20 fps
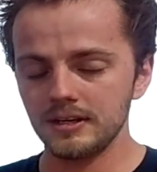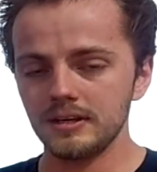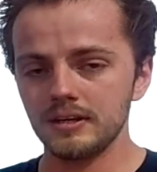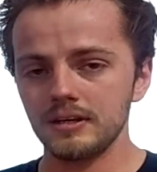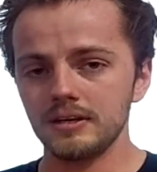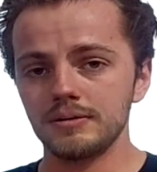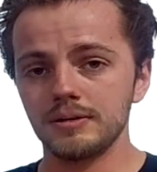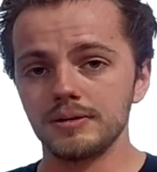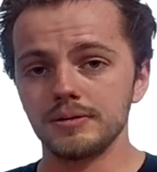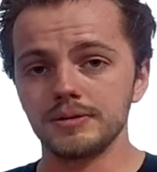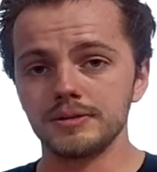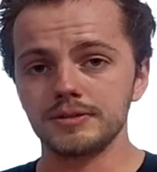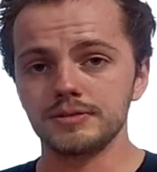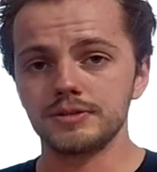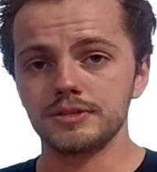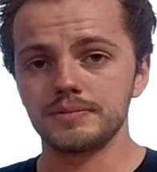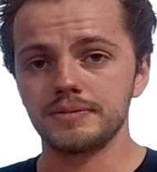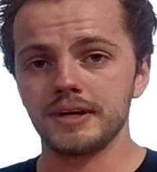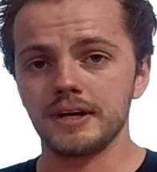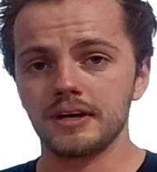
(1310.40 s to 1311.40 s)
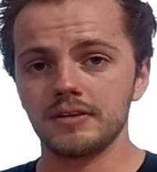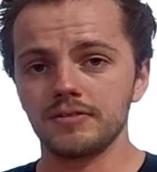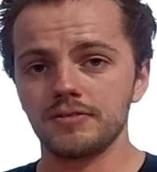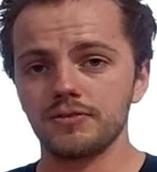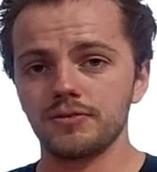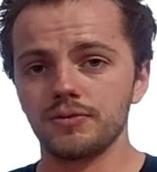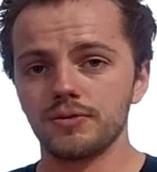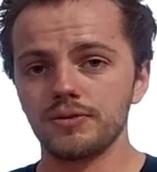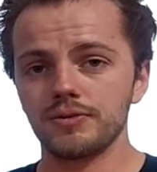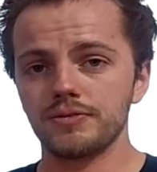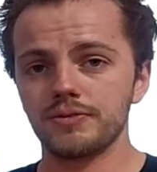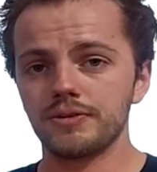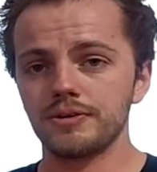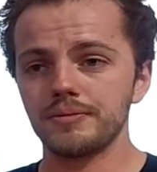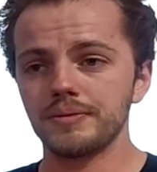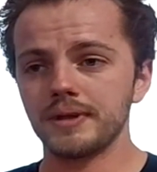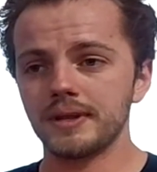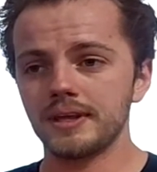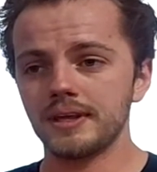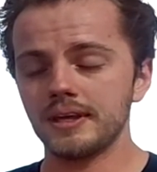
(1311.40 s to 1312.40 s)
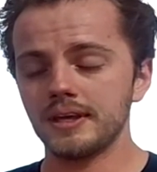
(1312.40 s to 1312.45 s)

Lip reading: Maybe I'll switch back and forth for a minute.